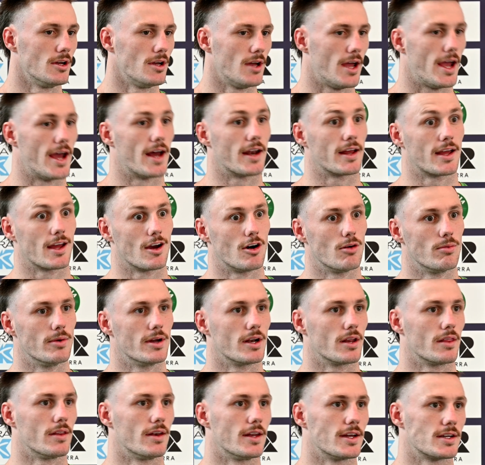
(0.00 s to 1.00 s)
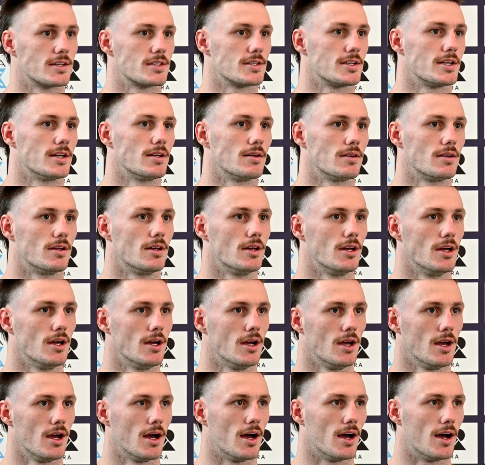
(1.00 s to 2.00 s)
how to go about it the next set.
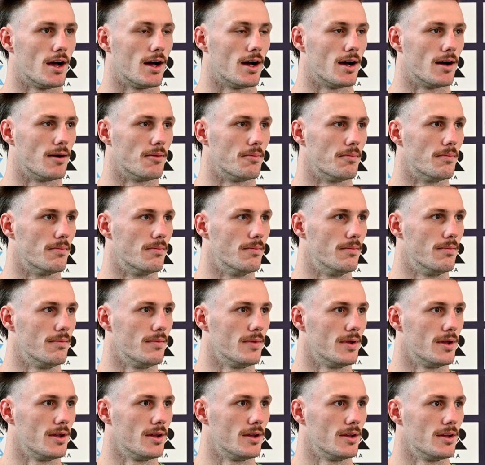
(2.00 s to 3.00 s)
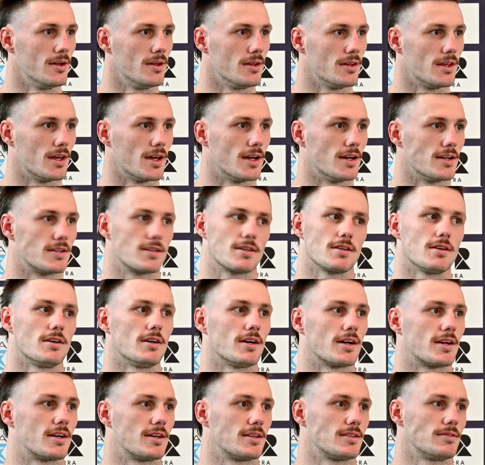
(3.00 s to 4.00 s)
Yeah, it's
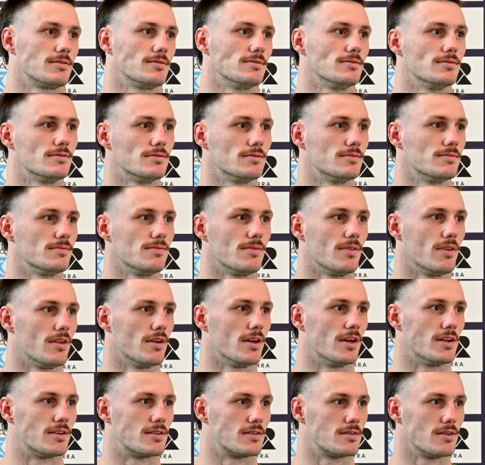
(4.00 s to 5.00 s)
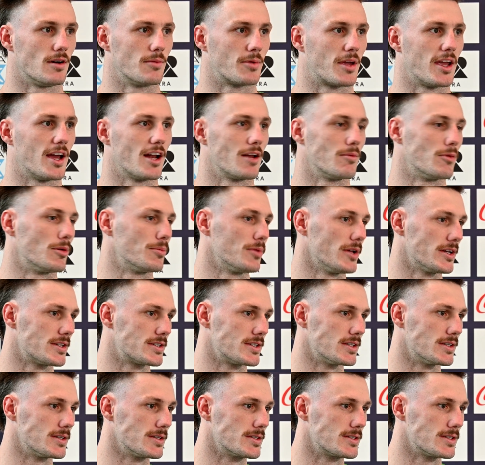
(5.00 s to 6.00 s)
like, I'm counting my
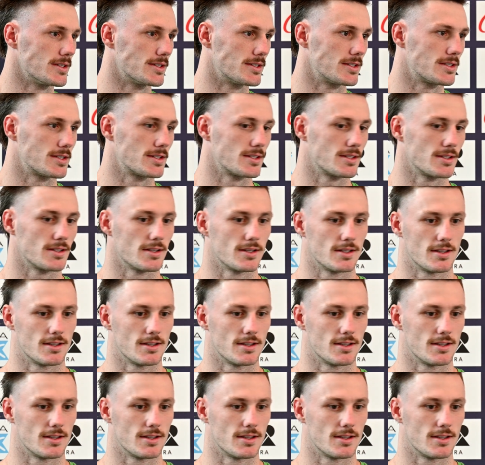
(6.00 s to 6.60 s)
blessings.